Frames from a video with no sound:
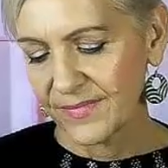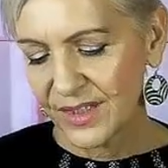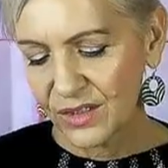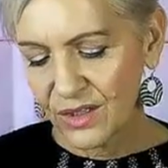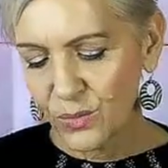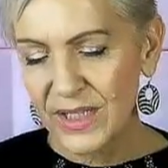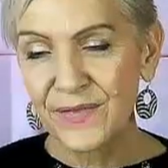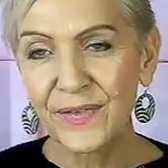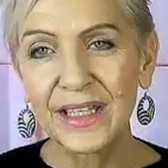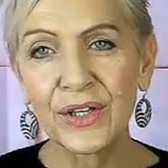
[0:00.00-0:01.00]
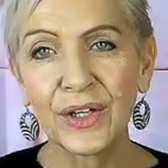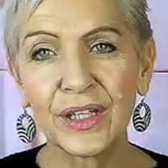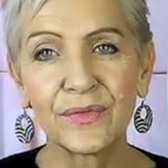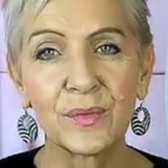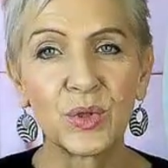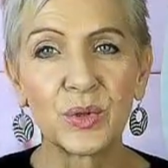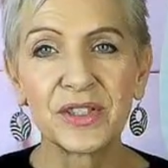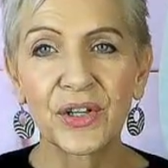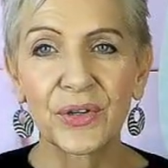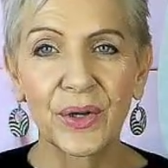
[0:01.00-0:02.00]
Oh, wistfully yearning for more, but
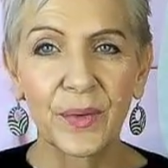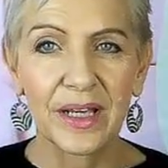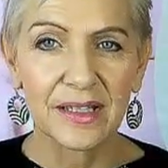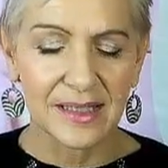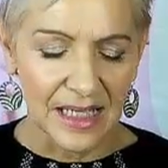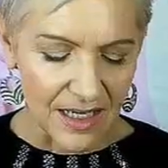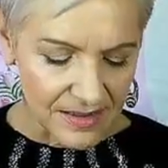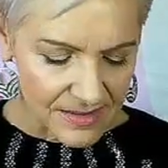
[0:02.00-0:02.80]
don't know where to start.